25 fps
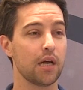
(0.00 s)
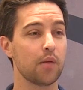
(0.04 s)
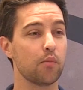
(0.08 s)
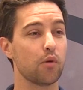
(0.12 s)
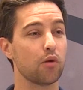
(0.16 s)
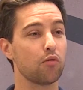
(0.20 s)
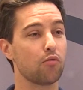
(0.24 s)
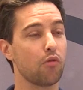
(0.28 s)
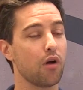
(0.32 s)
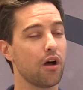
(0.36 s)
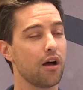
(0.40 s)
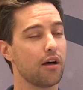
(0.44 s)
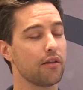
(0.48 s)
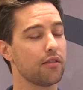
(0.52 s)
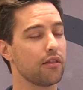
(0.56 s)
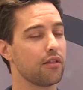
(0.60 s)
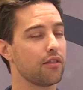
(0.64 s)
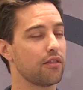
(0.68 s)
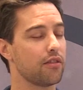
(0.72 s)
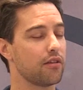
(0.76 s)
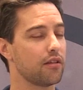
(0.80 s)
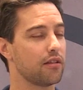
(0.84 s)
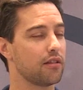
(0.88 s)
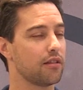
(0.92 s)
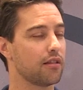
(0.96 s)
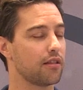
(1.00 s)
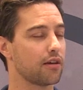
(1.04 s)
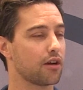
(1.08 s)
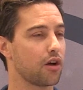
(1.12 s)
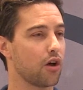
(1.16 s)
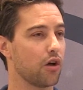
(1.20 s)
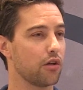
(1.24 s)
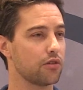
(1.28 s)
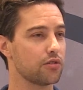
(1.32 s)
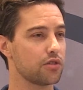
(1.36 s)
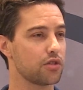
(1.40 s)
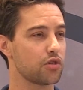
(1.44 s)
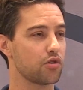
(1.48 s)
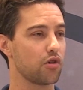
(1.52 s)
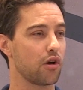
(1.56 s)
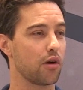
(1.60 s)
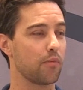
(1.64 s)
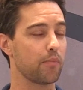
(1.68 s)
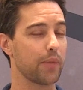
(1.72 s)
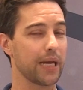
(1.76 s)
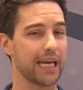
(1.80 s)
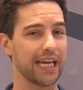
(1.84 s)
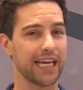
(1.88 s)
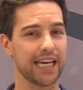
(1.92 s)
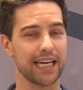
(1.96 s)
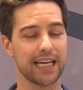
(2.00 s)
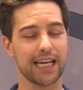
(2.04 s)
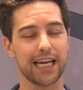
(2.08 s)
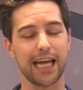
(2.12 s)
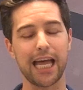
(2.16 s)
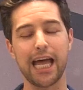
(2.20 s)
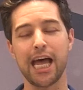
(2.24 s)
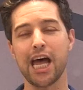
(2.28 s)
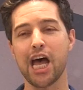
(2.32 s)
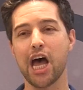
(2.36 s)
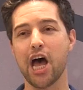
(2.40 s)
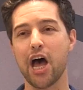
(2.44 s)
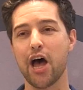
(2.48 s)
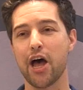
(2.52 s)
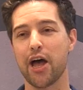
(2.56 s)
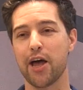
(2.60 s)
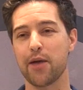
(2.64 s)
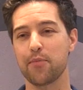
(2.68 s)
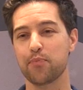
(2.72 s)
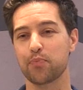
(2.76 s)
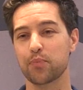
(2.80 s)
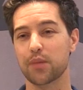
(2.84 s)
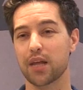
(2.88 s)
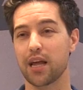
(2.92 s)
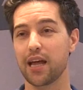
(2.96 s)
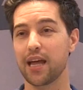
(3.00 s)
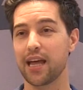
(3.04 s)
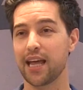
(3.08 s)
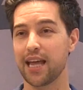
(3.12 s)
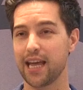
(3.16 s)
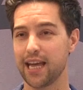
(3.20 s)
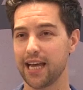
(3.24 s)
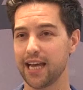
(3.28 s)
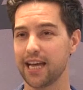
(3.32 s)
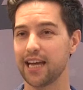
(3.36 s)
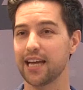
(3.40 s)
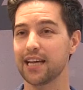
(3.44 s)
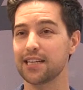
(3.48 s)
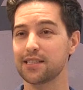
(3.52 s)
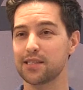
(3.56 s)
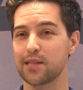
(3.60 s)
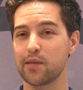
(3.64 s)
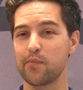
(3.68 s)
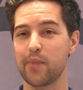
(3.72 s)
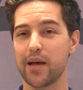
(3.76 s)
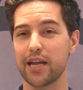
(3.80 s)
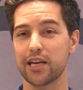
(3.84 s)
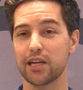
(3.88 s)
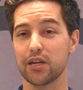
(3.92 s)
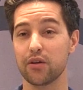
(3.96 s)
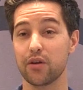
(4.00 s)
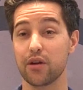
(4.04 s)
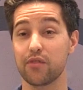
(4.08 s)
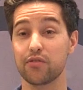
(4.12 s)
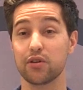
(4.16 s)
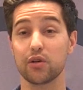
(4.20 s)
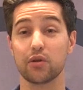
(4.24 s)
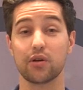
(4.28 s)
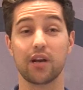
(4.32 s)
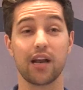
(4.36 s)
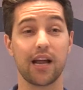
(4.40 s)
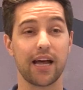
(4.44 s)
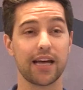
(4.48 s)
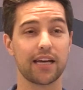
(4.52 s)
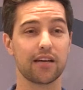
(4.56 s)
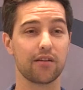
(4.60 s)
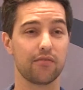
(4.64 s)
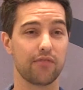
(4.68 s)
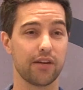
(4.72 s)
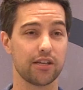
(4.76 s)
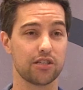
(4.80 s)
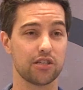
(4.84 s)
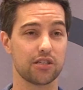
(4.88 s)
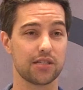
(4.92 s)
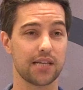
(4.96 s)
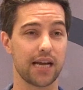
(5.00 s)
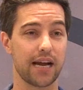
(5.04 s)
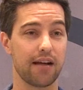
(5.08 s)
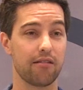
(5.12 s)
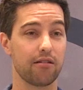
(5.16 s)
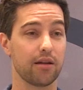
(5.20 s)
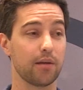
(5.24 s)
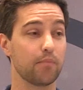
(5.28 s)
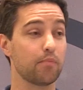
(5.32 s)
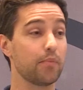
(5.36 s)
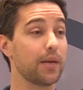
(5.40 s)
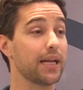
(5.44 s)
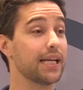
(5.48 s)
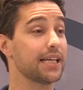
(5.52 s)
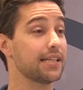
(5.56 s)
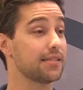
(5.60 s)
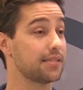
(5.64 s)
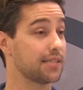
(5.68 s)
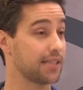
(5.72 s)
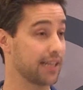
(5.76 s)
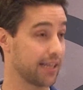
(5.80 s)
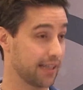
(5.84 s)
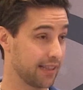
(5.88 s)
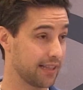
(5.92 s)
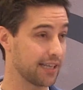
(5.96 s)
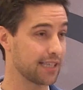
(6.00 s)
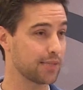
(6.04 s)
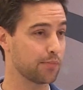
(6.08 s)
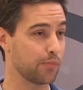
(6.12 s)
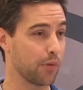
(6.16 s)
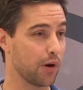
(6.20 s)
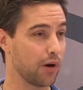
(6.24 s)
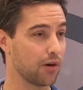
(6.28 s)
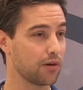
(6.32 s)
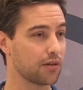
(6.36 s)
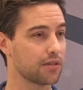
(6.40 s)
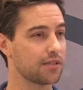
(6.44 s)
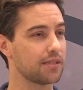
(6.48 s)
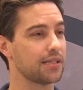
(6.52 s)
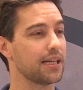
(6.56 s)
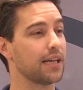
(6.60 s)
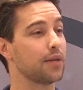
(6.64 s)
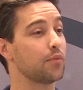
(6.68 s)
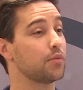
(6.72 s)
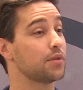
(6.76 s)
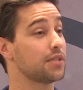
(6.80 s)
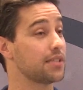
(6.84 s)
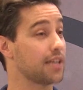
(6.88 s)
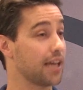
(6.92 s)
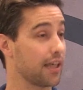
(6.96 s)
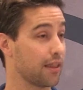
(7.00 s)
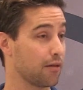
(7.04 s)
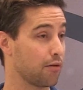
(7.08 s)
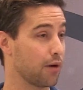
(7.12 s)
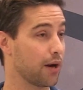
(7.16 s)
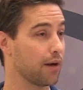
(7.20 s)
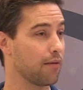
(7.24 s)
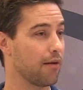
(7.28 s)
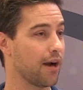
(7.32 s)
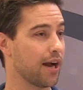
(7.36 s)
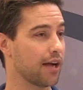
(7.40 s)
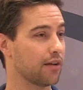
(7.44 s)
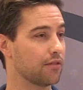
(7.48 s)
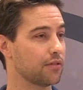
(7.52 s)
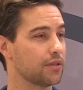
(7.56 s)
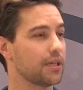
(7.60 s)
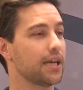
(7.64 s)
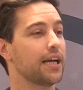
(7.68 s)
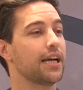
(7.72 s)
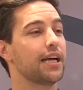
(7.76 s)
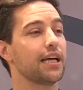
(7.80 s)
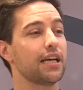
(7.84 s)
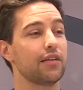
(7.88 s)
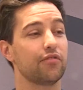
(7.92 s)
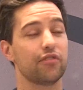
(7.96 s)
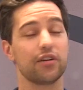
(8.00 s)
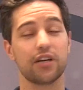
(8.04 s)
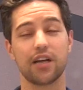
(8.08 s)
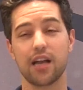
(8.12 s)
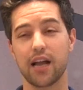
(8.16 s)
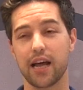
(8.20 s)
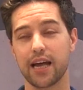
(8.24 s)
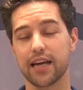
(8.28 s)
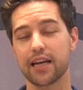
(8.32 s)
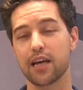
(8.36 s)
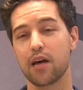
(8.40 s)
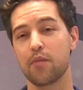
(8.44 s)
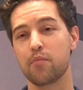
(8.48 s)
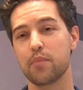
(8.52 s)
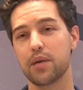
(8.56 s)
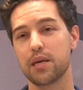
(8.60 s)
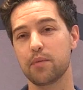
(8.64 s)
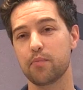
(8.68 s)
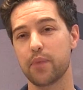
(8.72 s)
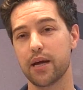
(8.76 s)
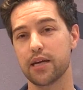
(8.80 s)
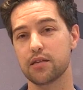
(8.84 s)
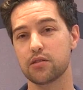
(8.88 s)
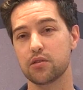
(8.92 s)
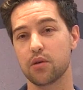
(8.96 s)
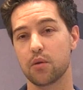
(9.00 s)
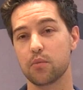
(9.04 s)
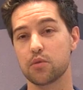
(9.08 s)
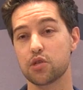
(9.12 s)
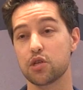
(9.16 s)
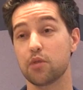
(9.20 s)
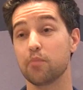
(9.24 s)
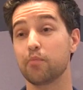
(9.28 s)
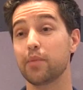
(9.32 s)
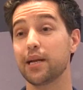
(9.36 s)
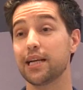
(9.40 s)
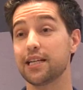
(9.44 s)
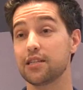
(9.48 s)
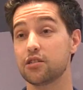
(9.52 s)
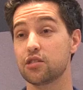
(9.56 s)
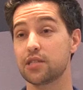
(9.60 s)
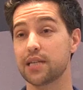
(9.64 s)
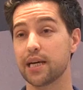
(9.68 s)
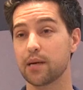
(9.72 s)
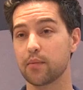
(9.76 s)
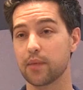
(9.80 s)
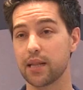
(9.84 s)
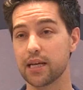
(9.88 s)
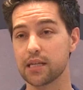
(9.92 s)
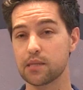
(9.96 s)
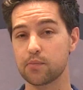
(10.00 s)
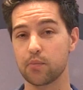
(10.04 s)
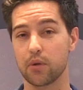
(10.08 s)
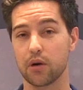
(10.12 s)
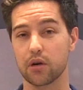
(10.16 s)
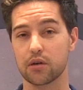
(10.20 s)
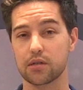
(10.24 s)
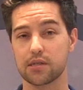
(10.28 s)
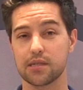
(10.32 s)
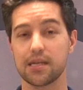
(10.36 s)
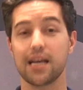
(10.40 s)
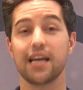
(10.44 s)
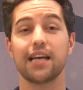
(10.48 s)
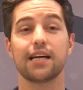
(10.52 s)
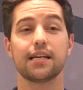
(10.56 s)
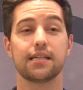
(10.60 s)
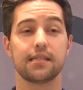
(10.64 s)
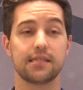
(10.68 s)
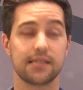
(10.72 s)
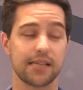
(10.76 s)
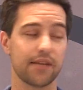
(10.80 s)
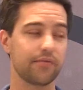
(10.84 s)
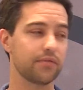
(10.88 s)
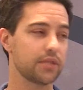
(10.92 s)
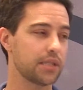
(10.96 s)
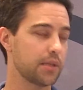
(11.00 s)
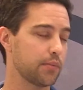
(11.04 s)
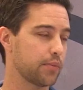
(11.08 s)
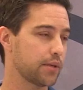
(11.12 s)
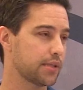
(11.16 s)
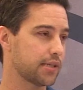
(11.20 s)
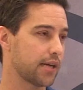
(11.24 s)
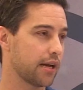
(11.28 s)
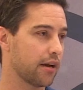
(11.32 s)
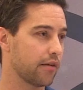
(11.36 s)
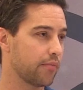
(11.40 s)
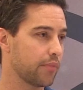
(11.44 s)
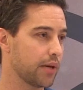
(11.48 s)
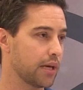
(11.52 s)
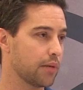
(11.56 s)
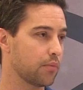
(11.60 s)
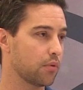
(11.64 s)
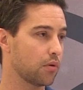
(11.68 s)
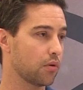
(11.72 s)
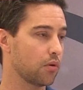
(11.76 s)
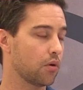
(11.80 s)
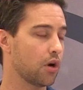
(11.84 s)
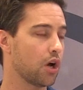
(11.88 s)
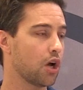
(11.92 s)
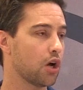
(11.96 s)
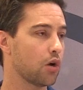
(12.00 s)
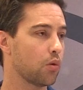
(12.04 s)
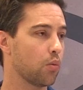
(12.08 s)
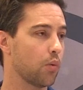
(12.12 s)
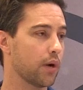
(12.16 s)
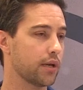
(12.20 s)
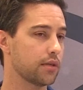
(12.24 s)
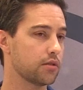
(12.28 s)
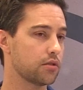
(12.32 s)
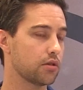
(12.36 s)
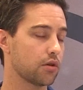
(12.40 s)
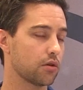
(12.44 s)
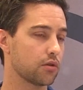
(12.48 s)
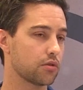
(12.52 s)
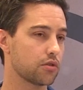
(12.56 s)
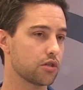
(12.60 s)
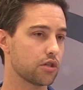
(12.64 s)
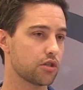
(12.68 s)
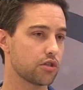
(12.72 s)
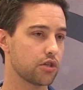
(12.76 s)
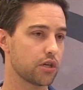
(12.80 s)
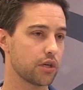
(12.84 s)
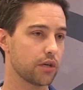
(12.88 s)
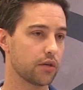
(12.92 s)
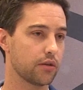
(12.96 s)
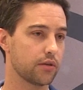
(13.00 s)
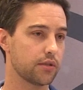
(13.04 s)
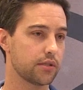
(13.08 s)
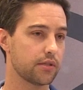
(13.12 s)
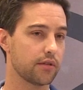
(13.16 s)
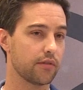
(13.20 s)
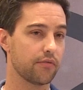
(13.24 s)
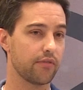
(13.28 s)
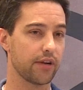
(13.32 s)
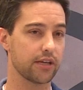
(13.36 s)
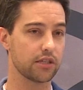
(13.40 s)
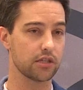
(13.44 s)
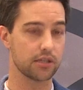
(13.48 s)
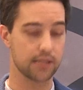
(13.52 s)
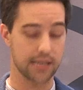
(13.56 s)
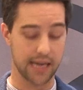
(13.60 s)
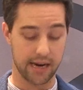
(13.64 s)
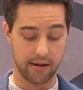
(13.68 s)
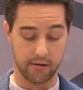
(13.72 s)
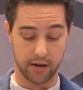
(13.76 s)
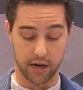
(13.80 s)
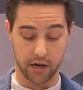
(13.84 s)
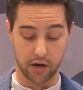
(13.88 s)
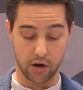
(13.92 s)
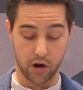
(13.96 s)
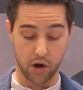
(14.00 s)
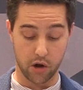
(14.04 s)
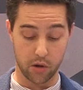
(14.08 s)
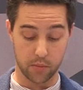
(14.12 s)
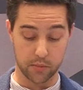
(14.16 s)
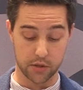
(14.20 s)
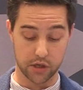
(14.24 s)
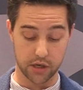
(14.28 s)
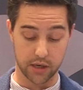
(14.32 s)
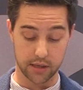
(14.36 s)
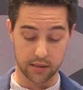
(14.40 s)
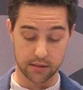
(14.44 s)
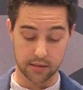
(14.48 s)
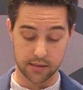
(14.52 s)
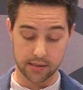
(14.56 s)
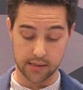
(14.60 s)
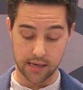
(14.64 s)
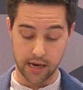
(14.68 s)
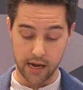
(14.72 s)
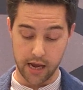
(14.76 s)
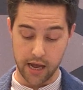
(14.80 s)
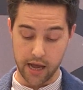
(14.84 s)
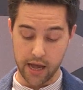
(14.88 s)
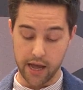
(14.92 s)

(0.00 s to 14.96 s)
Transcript: But rather than the construct being, um, here is the menu, if you'd like a vegetarian, please tick this box, it was the other way around. If you'd like a meat-based option, please tick this box. seventy percent of people went on to choose the vegetarian options.